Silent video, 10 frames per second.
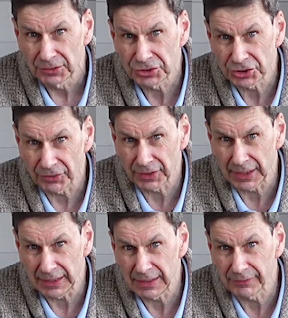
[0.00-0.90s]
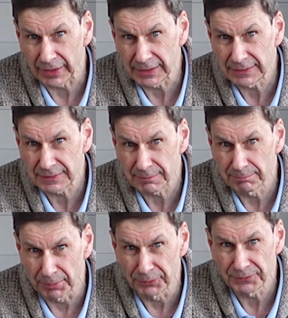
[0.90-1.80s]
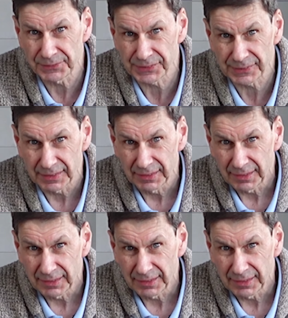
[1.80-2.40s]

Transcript: chunky, great boots,